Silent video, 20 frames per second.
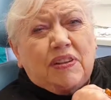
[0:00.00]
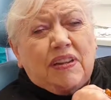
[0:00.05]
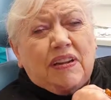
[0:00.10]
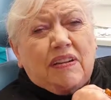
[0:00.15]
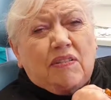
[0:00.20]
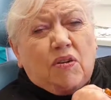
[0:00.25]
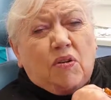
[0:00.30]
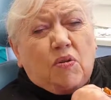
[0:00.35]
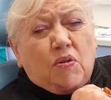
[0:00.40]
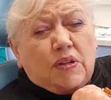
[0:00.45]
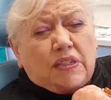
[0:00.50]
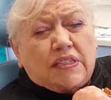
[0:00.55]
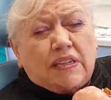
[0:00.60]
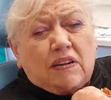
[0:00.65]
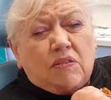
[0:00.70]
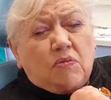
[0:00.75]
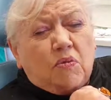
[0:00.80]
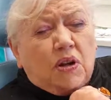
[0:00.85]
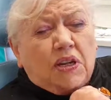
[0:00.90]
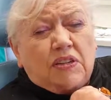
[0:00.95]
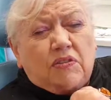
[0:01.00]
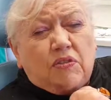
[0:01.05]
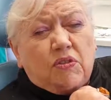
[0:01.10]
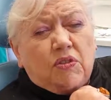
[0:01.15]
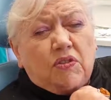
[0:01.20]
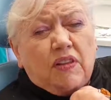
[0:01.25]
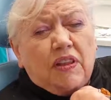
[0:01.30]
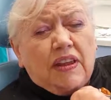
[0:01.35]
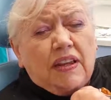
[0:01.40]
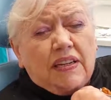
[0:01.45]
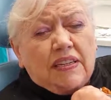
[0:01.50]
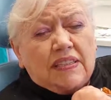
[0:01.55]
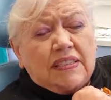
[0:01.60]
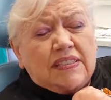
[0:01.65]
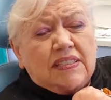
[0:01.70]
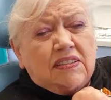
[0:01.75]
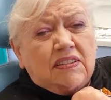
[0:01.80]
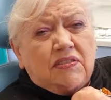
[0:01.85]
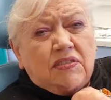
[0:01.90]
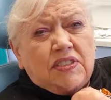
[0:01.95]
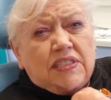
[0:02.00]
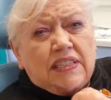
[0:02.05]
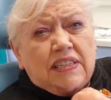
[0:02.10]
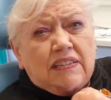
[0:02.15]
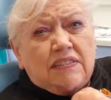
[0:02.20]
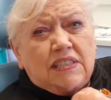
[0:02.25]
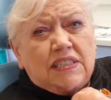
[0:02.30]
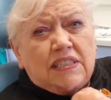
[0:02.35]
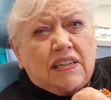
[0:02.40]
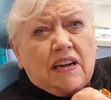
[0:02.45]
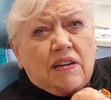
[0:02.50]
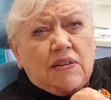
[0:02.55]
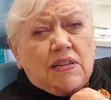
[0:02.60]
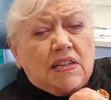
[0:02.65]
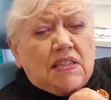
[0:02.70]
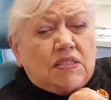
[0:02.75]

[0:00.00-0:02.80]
They always get wonderful service here at Diamond.